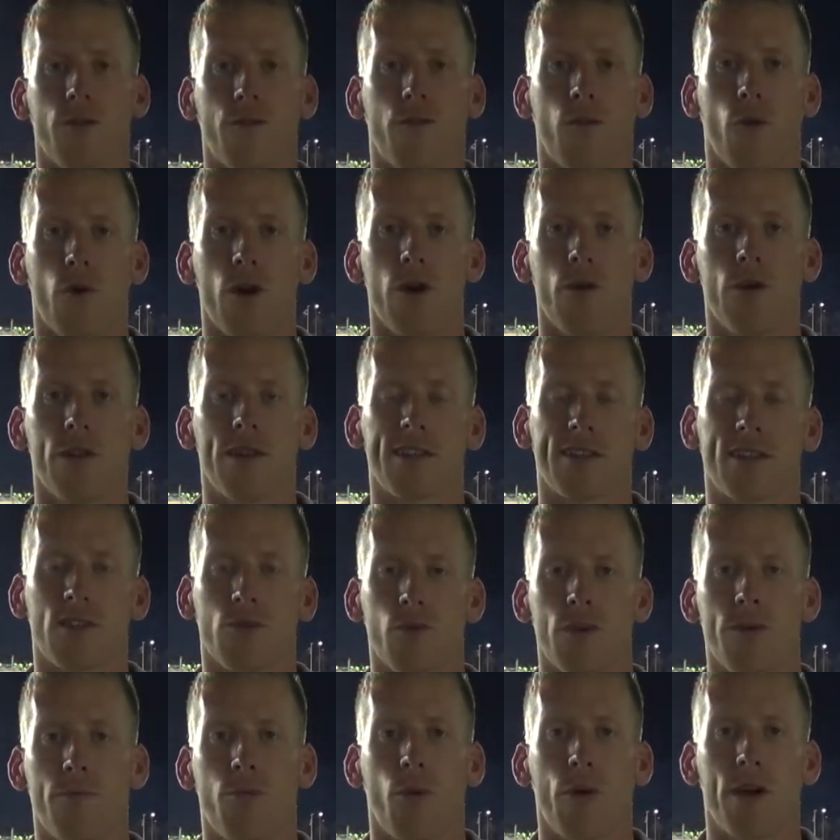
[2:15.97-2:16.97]
one for you in this
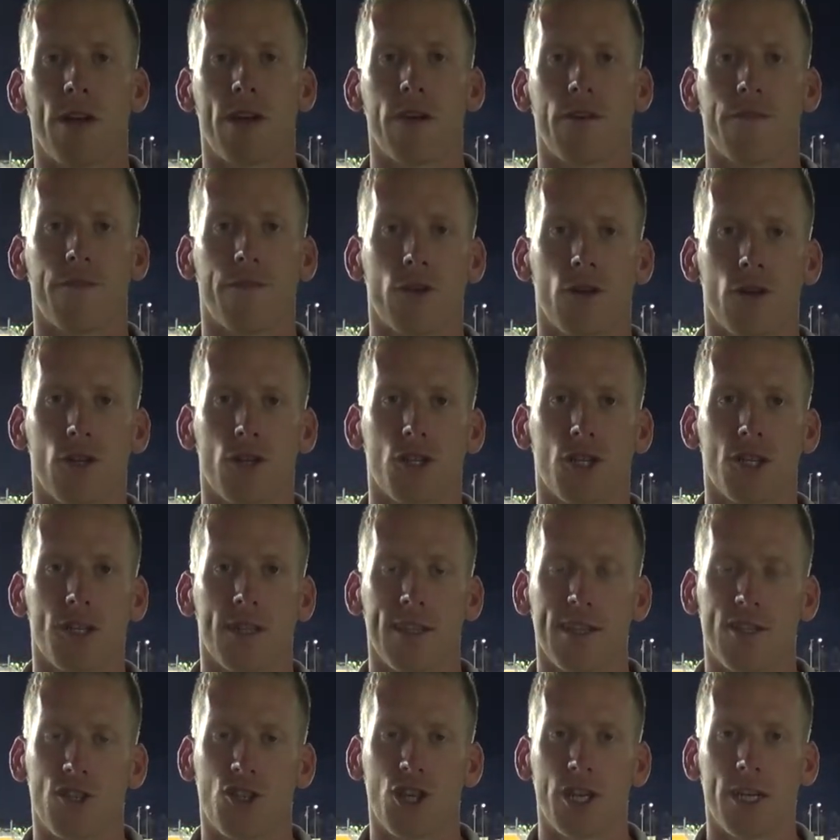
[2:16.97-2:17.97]
three-point
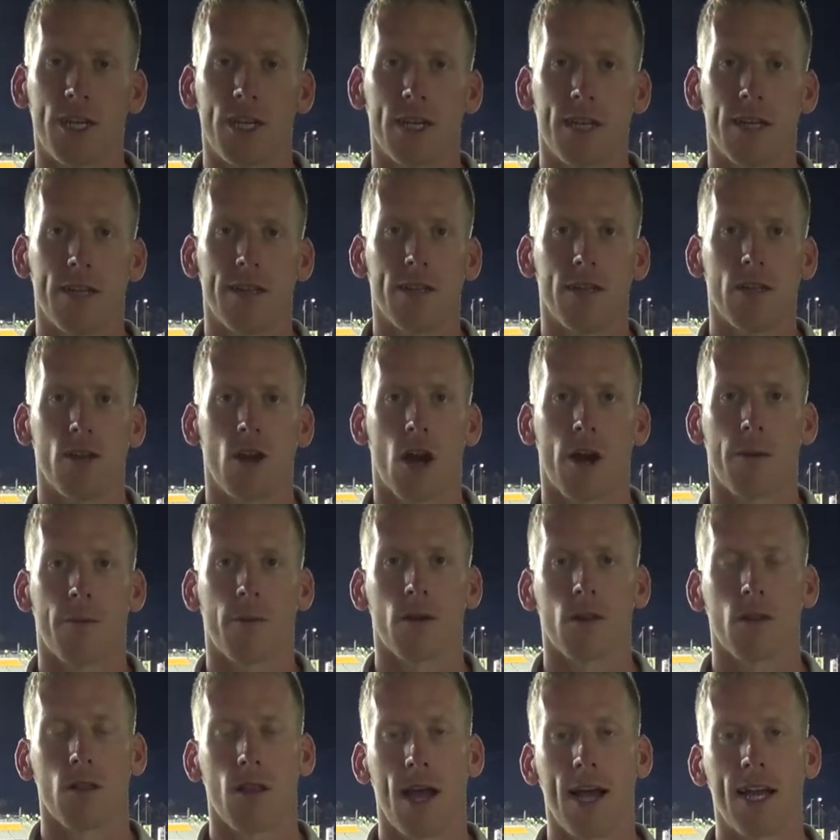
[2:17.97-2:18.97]
conversion, the chink in the
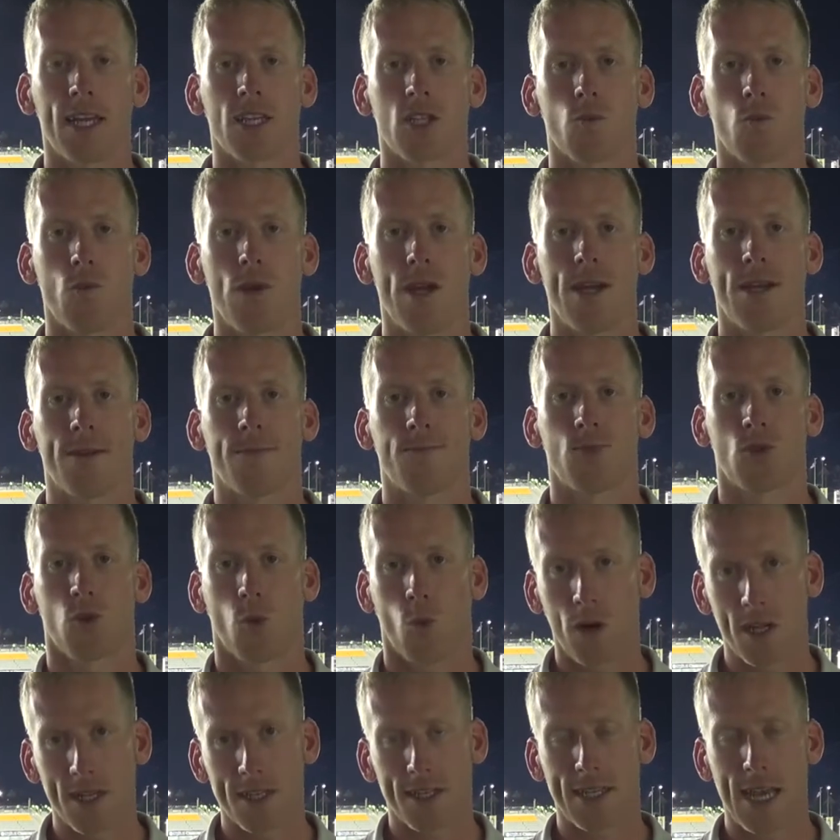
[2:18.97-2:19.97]
armor. Last week,
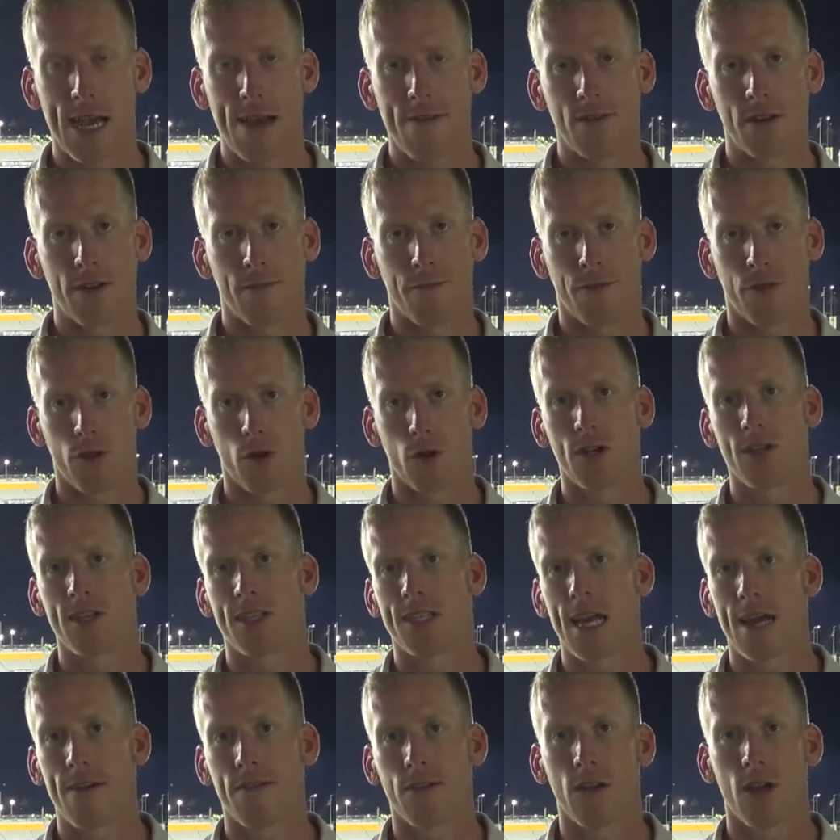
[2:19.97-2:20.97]
27 of
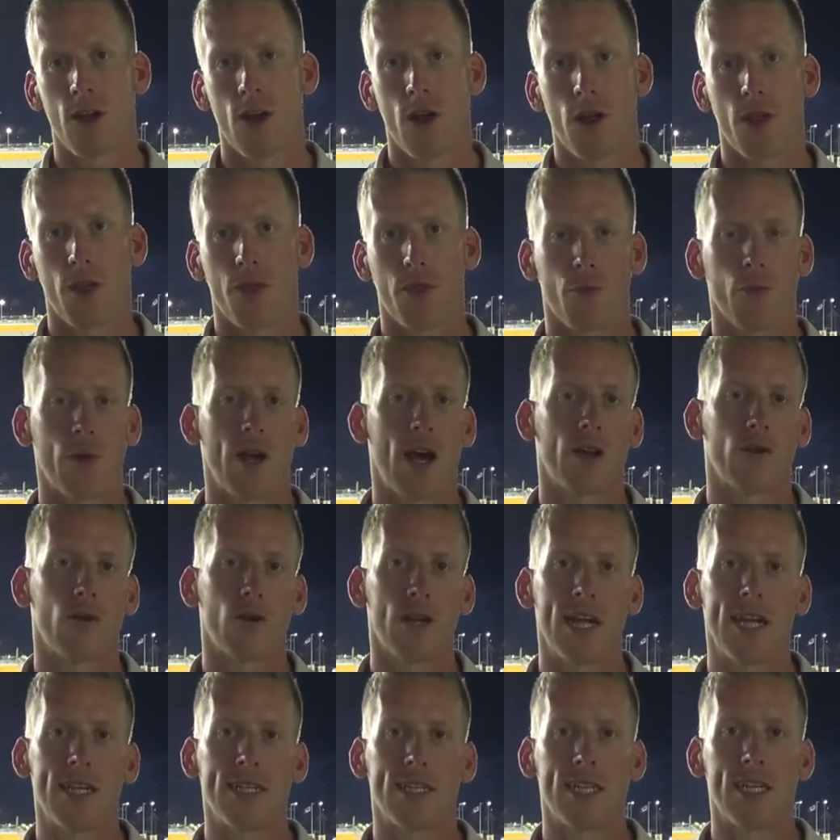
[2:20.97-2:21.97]
37,
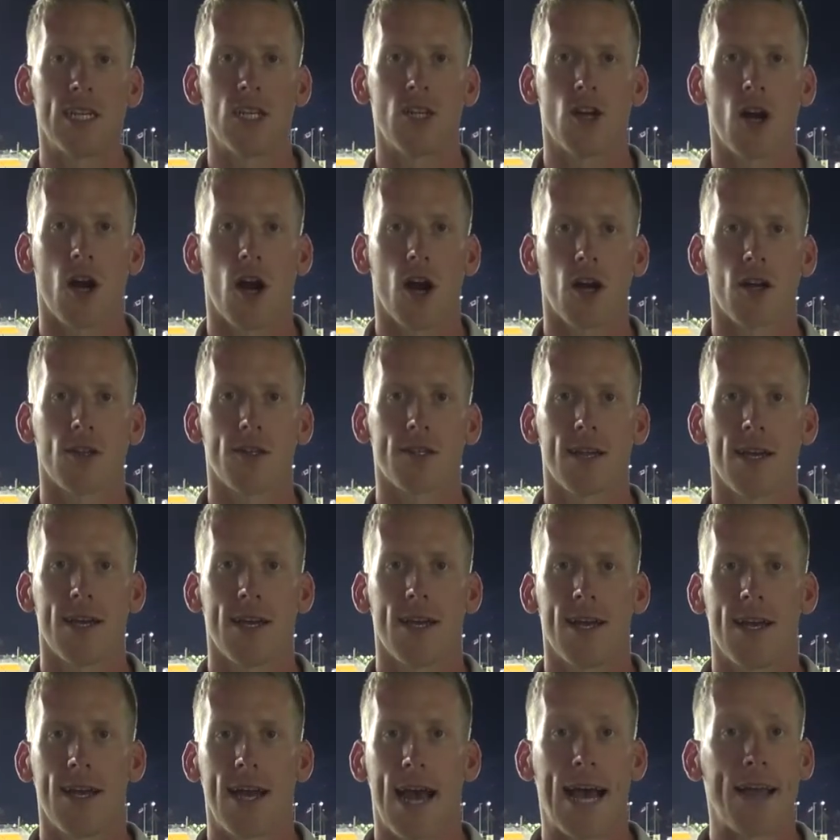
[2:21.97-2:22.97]
318 yards,
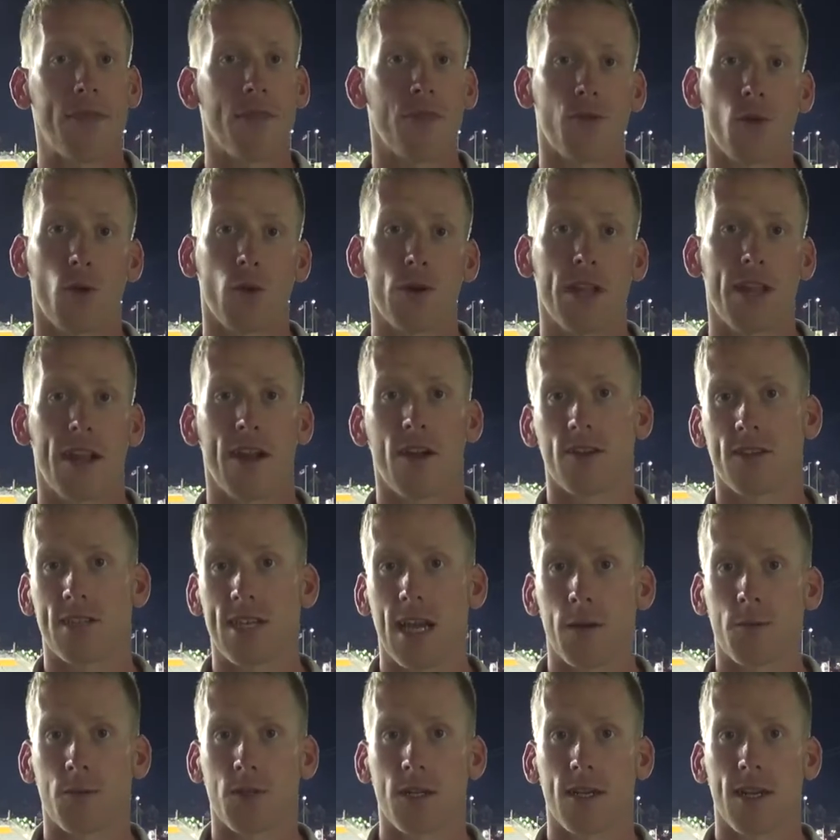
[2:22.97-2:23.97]
hadn't thrown an
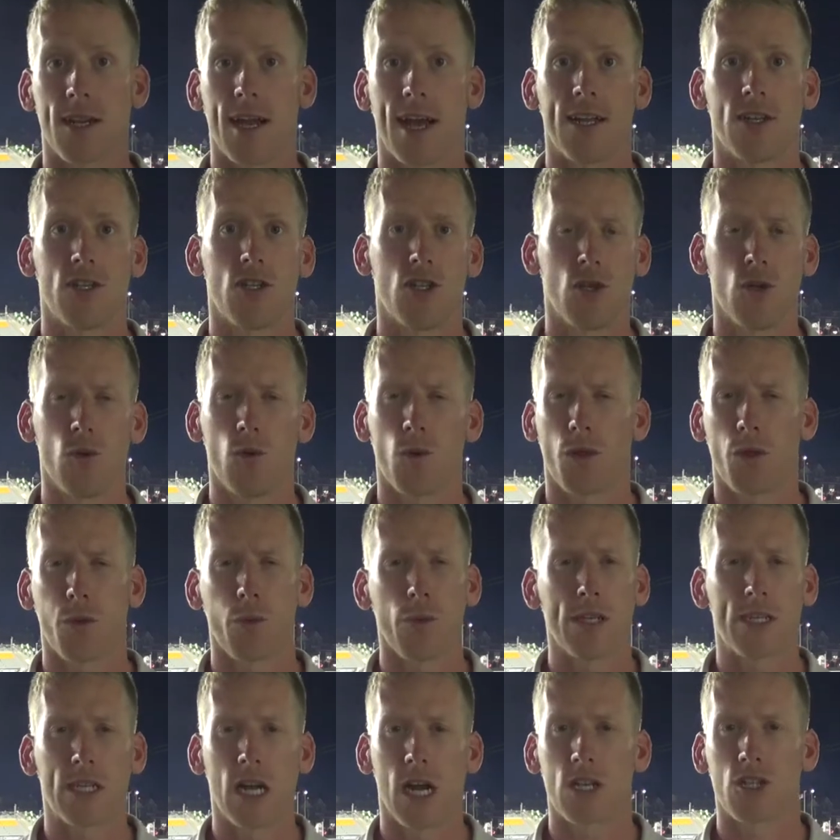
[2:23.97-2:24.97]
interception, had two,
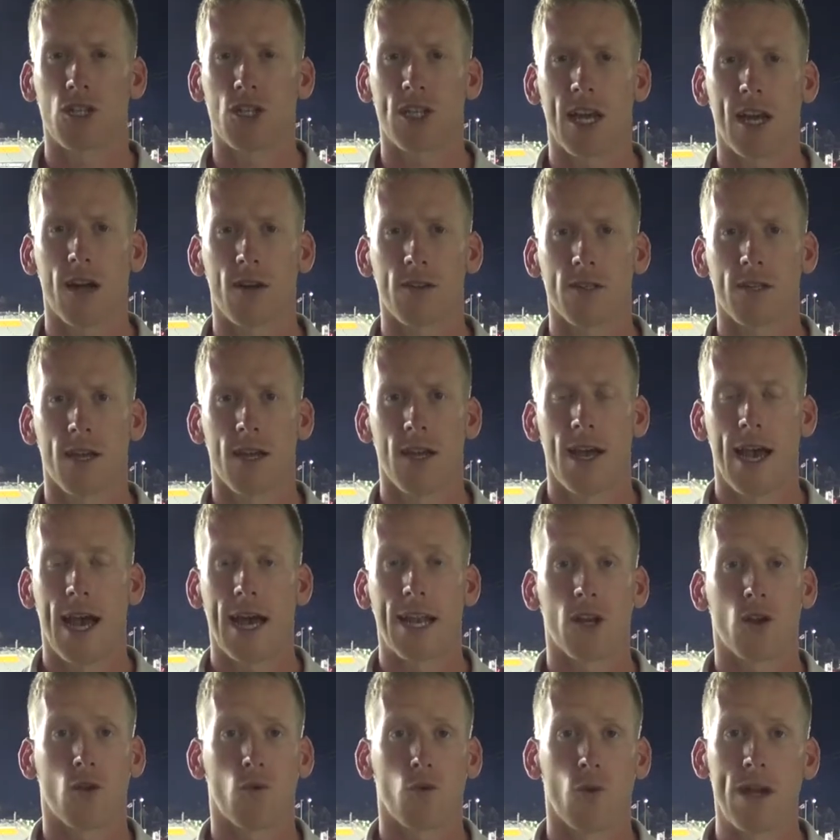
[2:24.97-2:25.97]
three touchdowns,
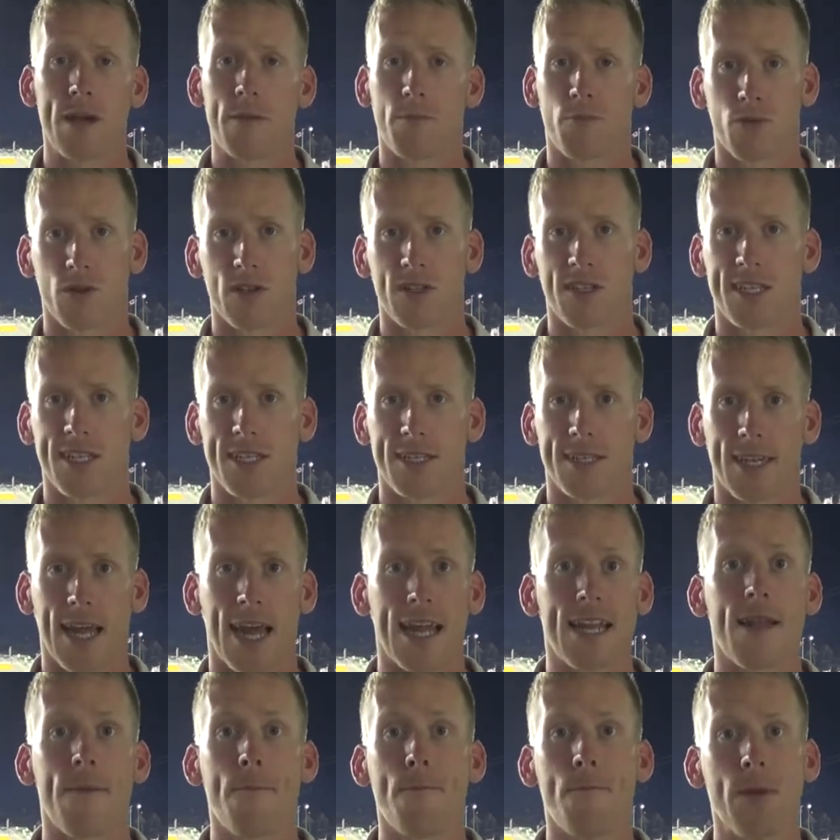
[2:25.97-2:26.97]
had a great preseason,
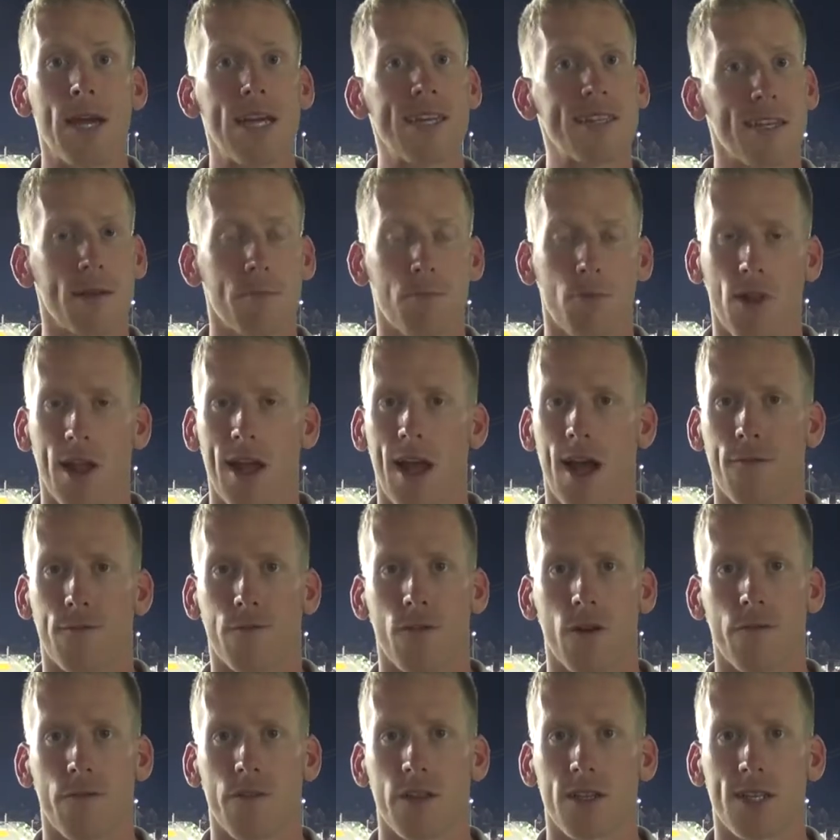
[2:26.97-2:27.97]
had an amazing playoff
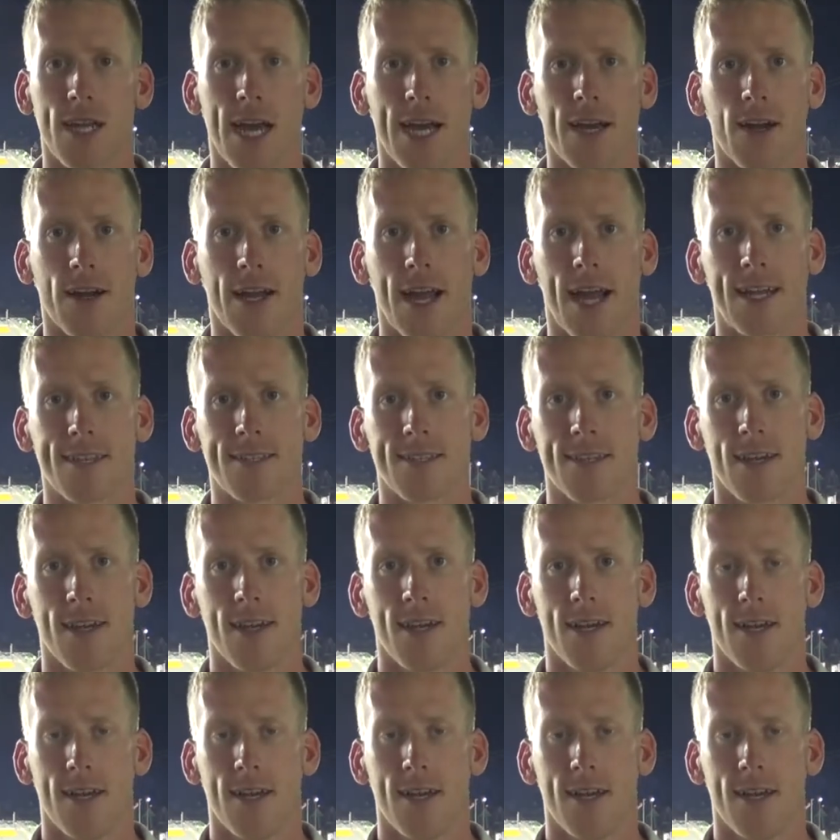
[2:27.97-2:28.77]
run for the Tiger Cats.